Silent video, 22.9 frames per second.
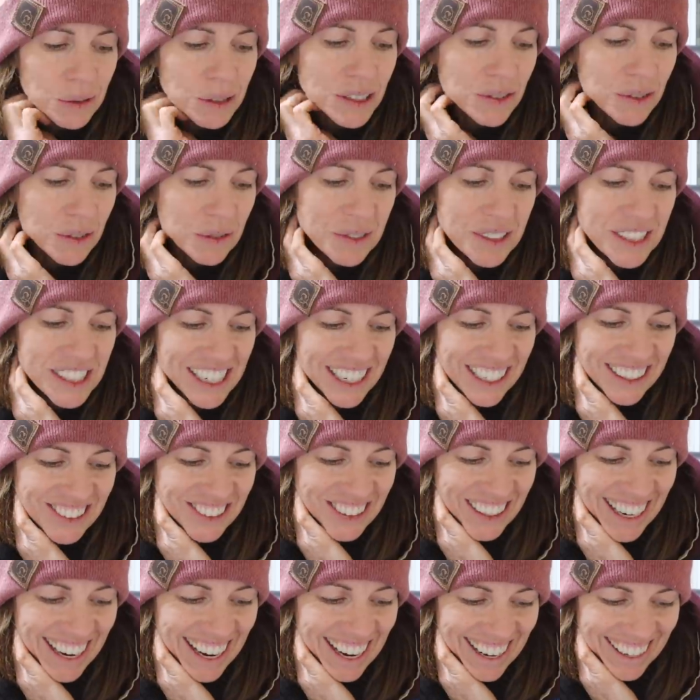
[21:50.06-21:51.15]
one's from
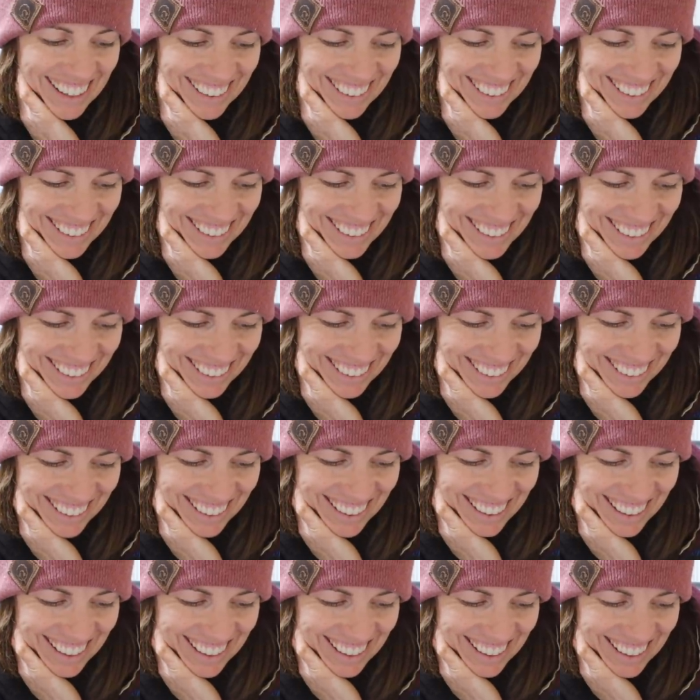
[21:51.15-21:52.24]
Sandra L.
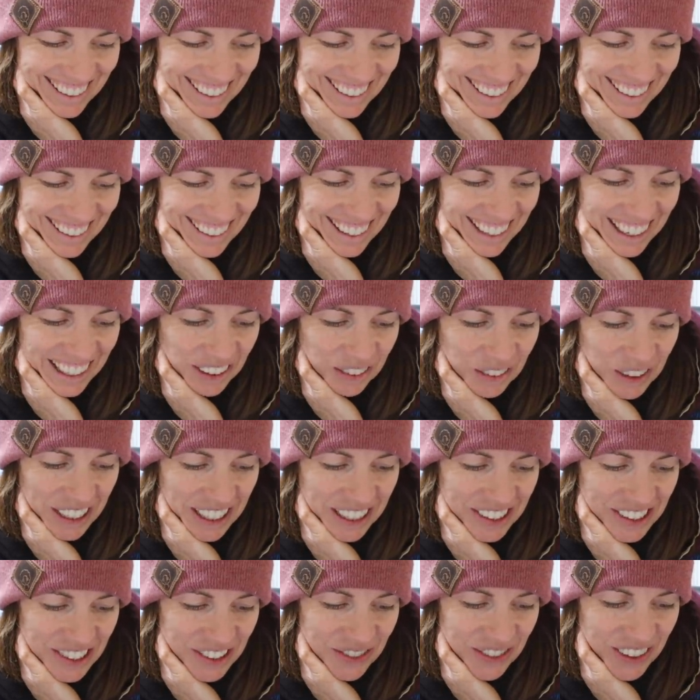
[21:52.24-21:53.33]
Anyone
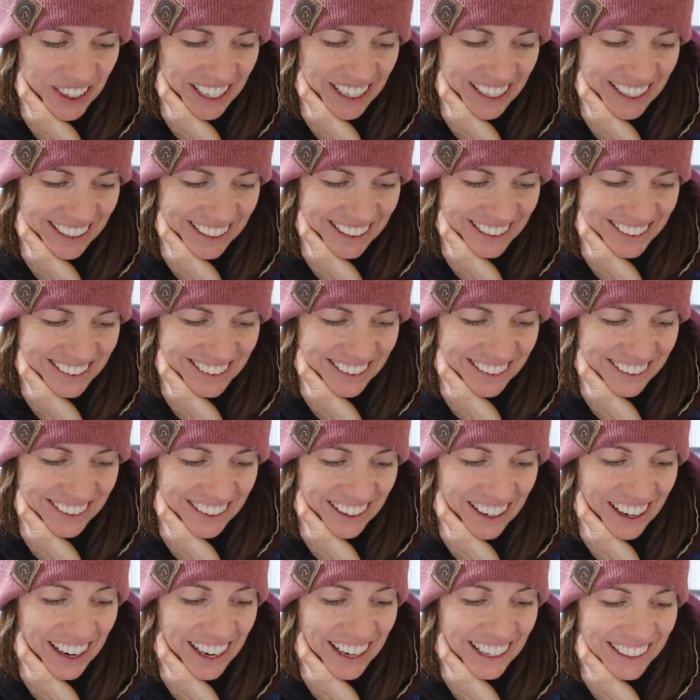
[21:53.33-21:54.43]
else find the
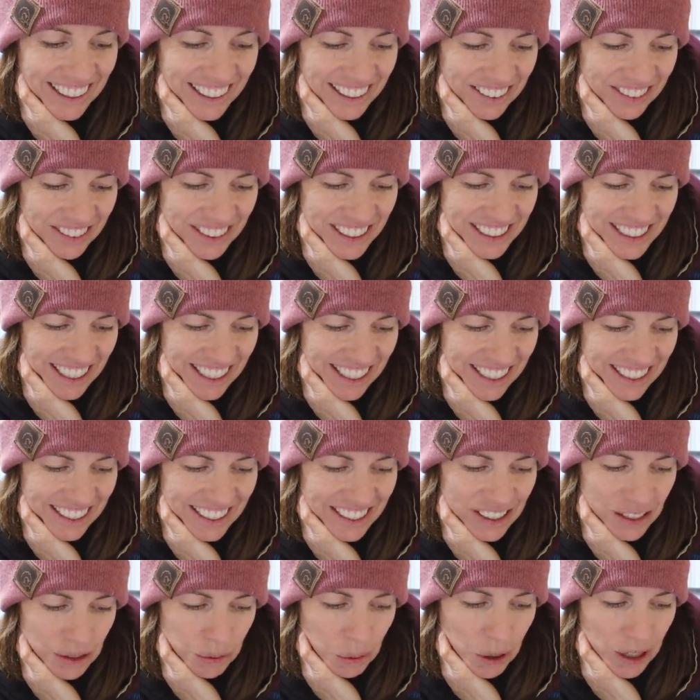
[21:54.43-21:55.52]
highlight of the day
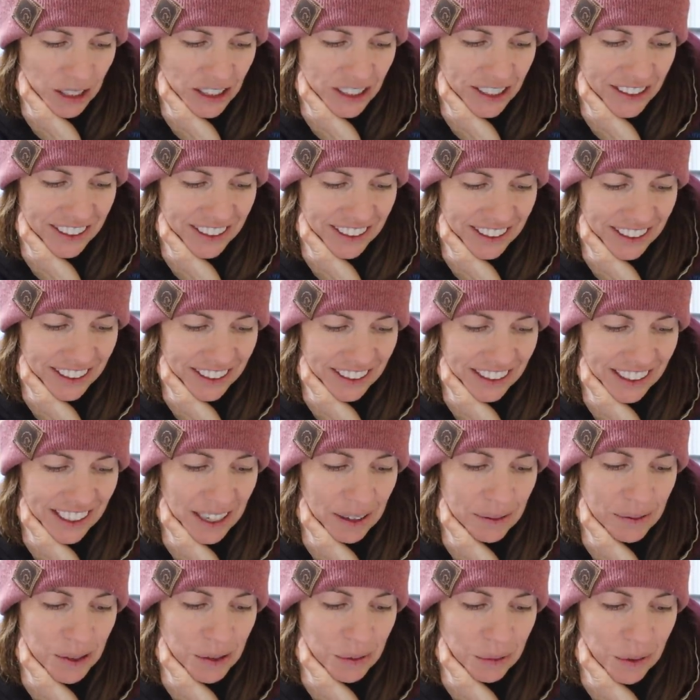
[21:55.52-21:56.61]
is watching the little
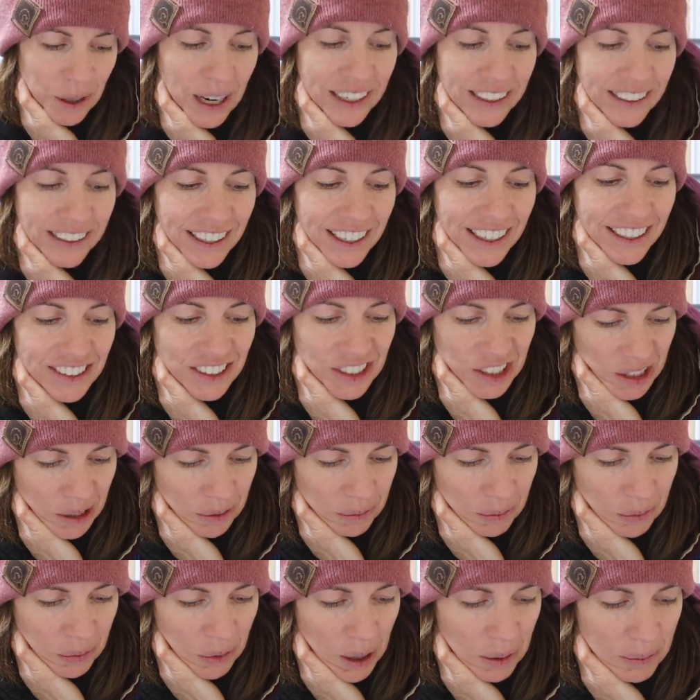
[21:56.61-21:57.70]
lambs run and
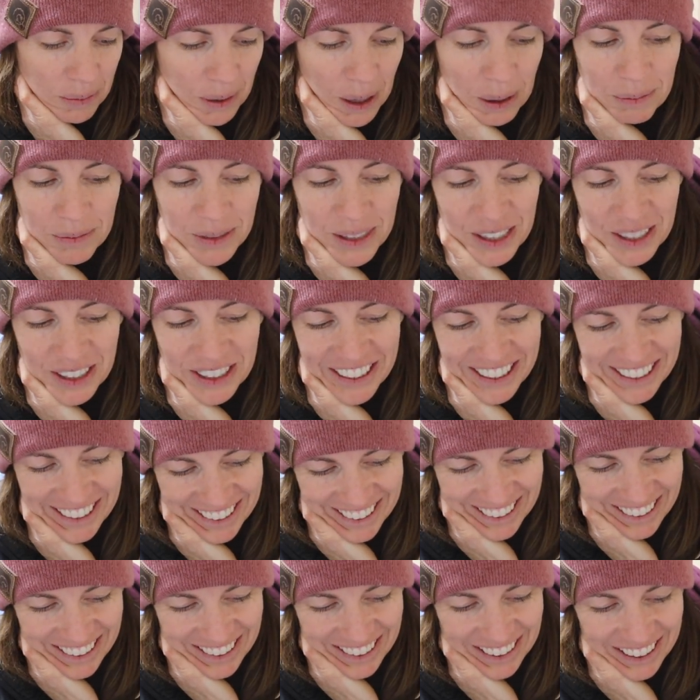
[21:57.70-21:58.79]
jump while moms are
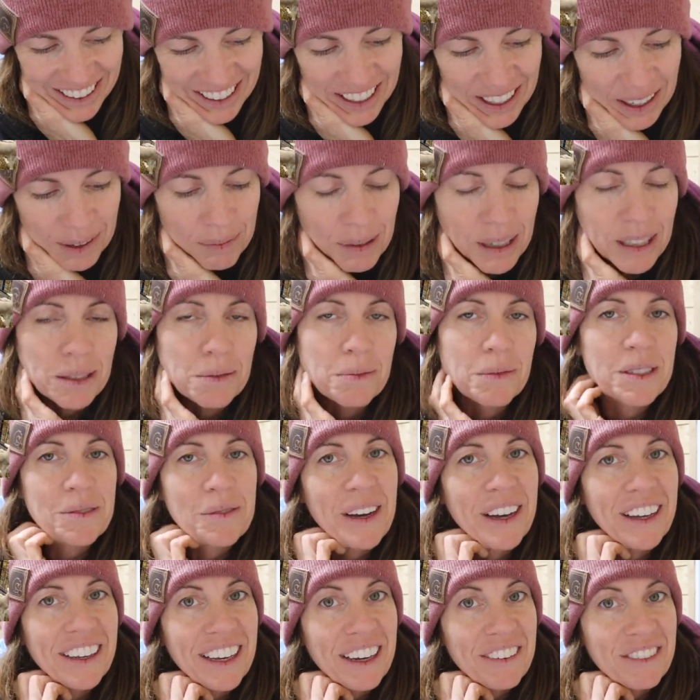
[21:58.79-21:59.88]
eating? Makes me
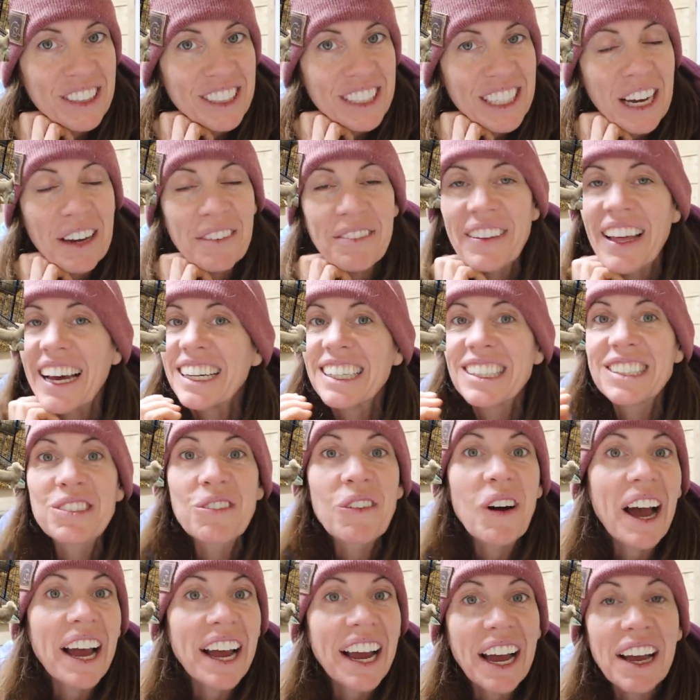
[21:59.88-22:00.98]
smile every time. That is
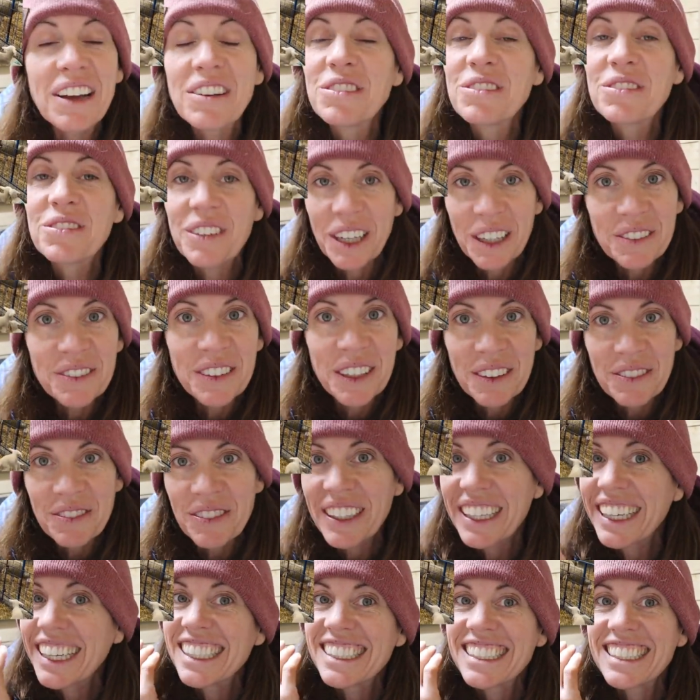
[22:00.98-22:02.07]
why I film it,
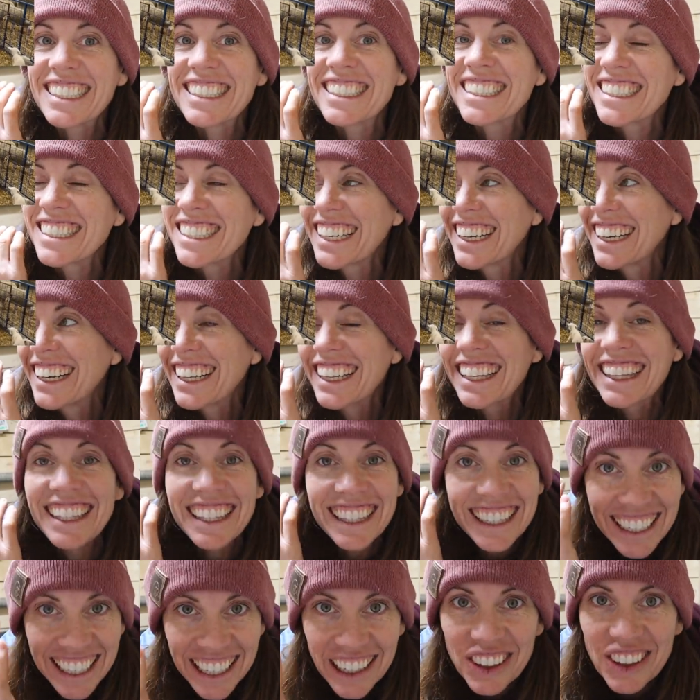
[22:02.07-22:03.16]
because it's
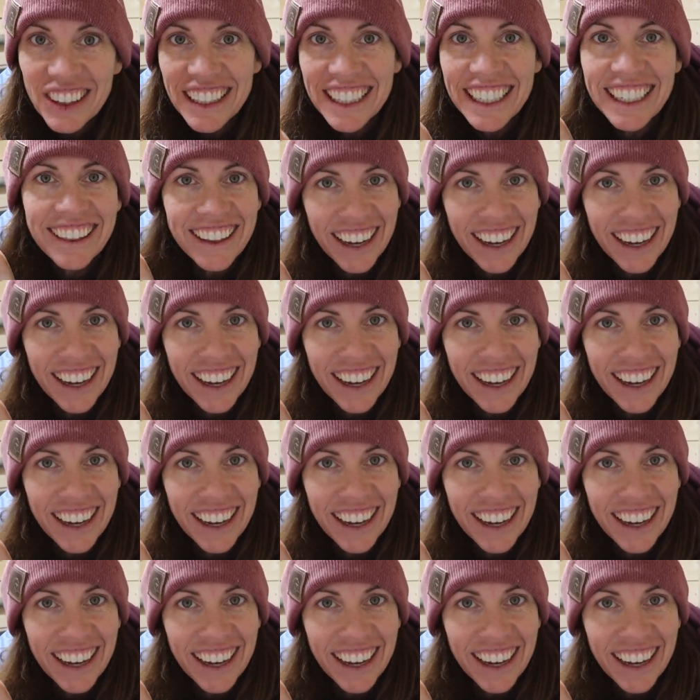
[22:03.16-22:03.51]
literally